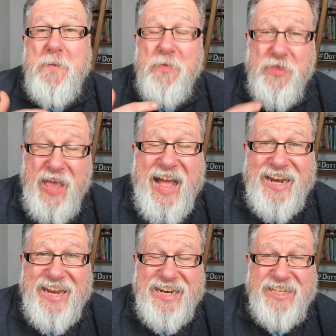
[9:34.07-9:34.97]

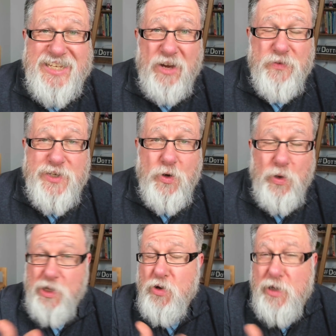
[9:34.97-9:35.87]
That in itself is
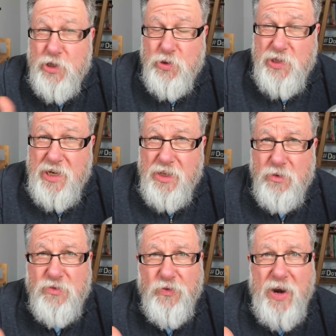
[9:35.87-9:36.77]
cool. And you can choose any of
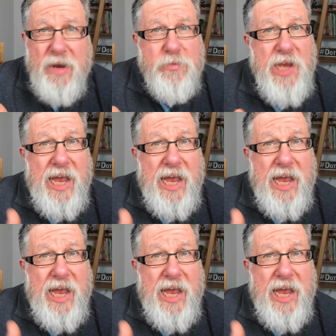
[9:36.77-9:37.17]
those frames